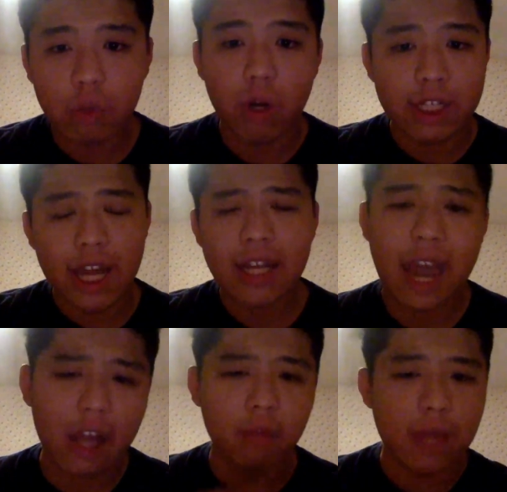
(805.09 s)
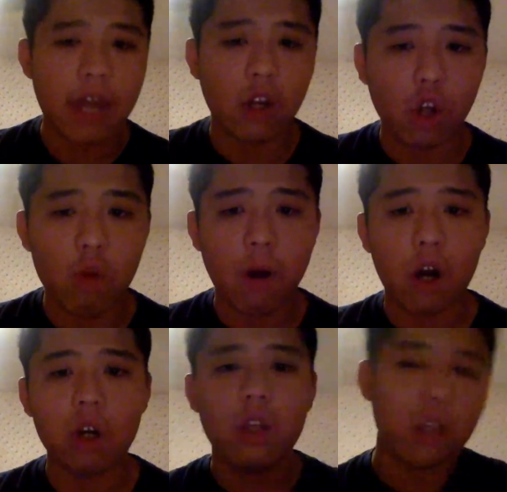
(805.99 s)
once again Caleb Daniel Omar,
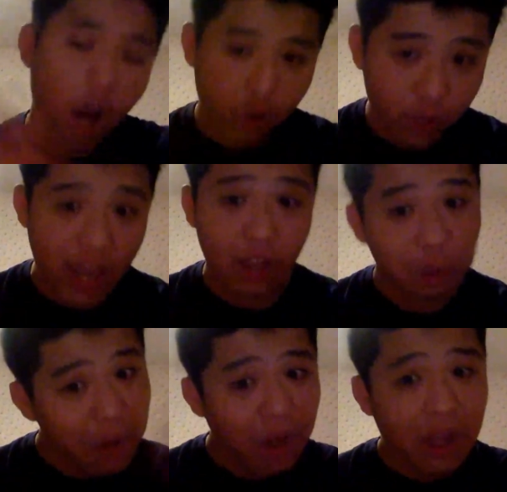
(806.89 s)
other Caleb.